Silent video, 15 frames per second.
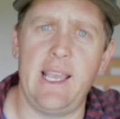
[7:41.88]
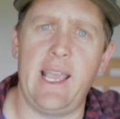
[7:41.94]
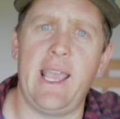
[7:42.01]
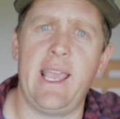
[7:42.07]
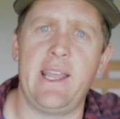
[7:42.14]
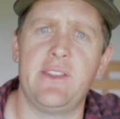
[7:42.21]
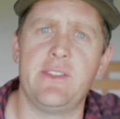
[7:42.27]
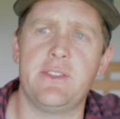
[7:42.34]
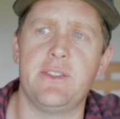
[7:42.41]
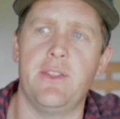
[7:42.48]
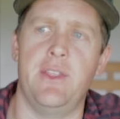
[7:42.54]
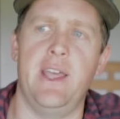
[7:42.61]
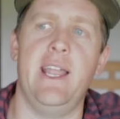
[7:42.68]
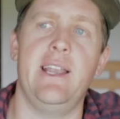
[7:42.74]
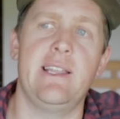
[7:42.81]
and
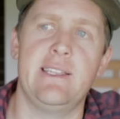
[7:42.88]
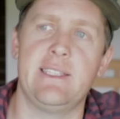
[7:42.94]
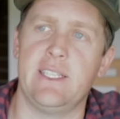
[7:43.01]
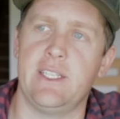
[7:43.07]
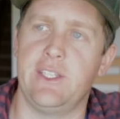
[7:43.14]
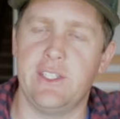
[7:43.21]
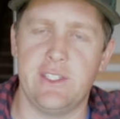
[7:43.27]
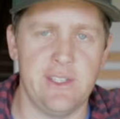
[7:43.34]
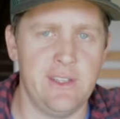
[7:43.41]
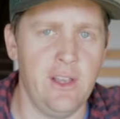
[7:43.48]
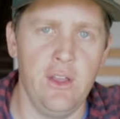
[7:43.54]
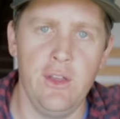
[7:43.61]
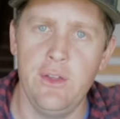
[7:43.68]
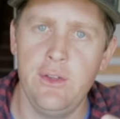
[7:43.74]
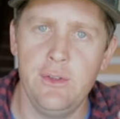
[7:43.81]
that is a
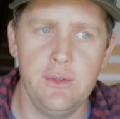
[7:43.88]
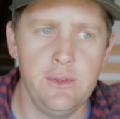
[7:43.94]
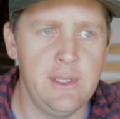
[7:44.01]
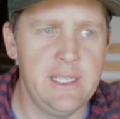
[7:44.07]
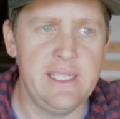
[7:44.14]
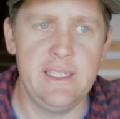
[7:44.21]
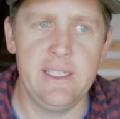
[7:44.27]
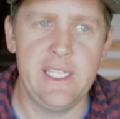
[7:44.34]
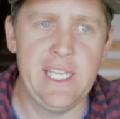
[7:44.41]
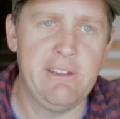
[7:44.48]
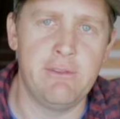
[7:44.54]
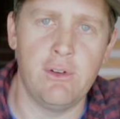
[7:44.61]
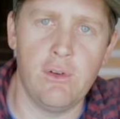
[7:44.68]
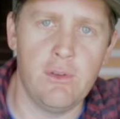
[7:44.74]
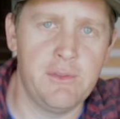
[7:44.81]
slowly
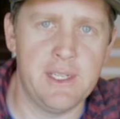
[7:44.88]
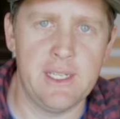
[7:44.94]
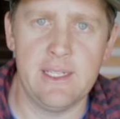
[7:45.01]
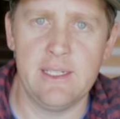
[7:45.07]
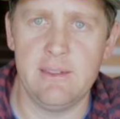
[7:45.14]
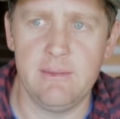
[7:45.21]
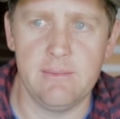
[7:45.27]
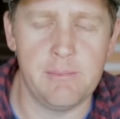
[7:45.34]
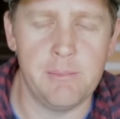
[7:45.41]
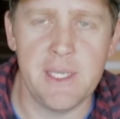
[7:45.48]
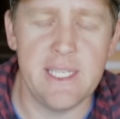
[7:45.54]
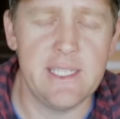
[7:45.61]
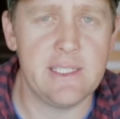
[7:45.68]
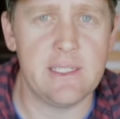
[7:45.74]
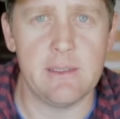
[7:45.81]
evolving
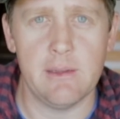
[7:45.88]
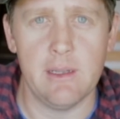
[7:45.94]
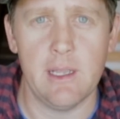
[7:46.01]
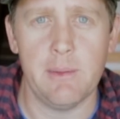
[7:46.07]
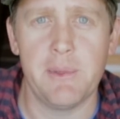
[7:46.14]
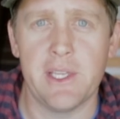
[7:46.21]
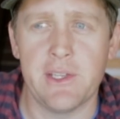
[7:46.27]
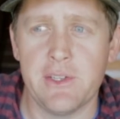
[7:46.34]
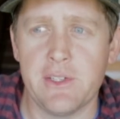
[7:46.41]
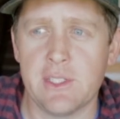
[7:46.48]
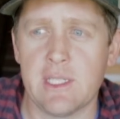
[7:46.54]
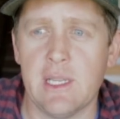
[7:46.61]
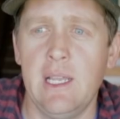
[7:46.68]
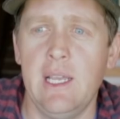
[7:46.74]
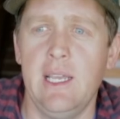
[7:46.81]
beast,
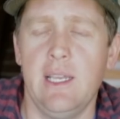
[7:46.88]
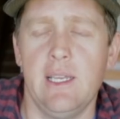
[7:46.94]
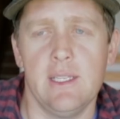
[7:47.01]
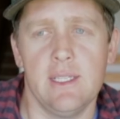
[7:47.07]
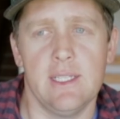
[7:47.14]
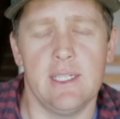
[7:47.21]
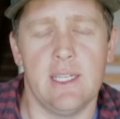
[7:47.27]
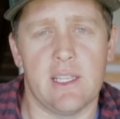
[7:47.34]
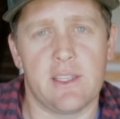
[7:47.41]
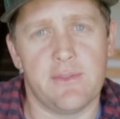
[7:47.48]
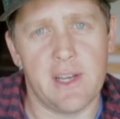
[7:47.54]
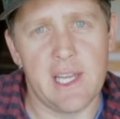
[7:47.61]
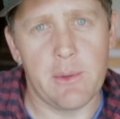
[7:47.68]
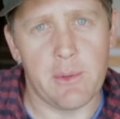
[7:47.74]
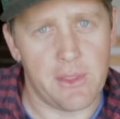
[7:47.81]
because it's
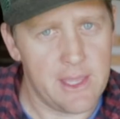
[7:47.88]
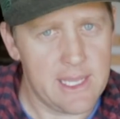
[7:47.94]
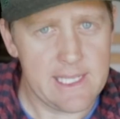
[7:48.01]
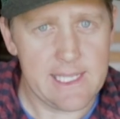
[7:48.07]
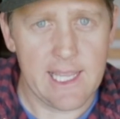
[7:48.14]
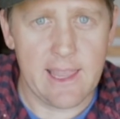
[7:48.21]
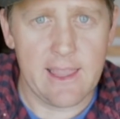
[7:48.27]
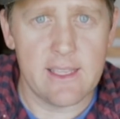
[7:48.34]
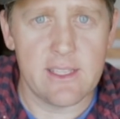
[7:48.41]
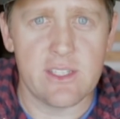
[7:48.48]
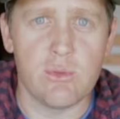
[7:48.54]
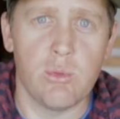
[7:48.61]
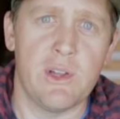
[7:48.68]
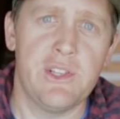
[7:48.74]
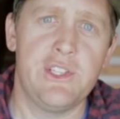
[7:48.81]
funny with things like
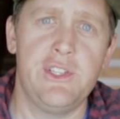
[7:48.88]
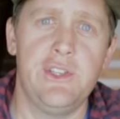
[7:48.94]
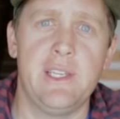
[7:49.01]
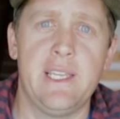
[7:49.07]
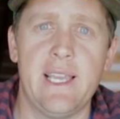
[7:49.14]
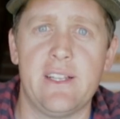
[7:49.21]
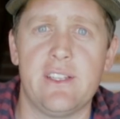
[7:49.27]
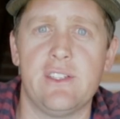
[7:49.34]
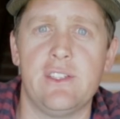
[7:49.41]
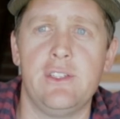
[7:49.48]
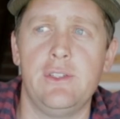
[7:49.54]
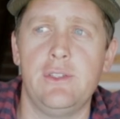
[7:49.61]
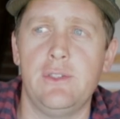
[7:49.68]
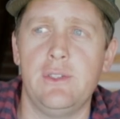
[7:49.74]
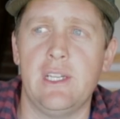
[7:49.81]
this, once you get
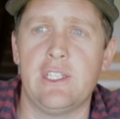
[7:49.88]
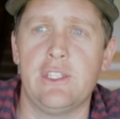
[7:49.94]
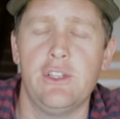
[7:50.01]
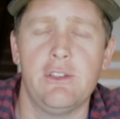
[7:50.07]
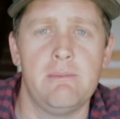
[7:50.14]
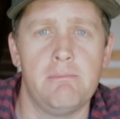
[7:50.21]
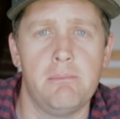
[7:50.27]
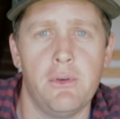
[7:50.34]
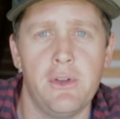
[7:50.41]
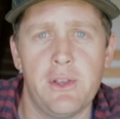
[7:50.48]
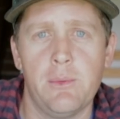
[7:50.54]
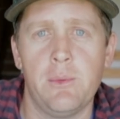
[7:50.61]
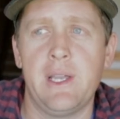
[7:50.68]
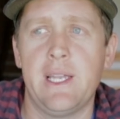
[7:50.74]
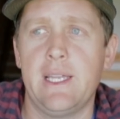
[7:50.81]
to a certain
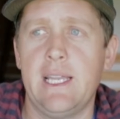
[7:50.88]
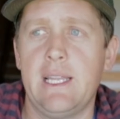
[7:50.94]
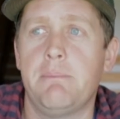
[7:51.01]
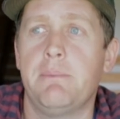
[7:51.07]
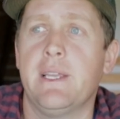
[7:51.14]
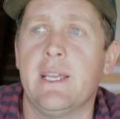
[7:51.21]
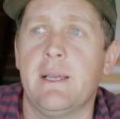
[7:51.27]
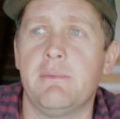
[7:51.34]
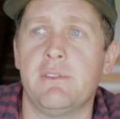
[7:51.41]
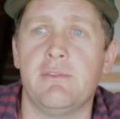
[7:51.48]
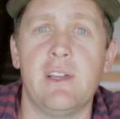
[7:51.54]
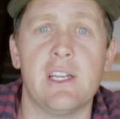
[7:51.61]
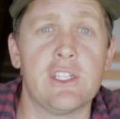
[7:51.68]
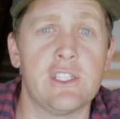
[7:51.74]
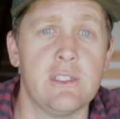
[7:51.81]
point where it becomes
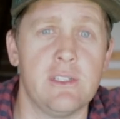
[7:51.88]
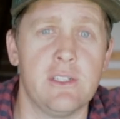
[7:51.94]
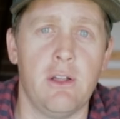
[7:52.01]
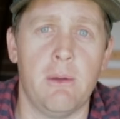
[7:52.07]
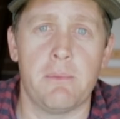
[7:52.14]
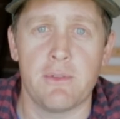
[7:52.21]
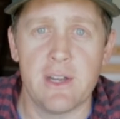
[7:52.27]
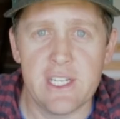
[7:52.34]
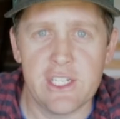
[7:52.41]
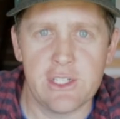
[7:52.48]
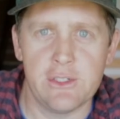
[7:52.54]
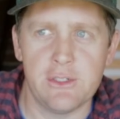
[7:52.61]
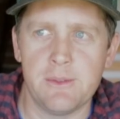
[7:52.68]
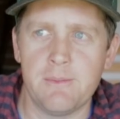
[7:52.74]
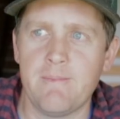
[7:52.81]
functional and
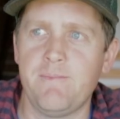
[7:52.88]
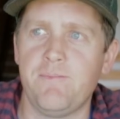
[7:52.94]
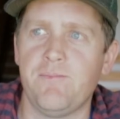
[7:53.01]
operational,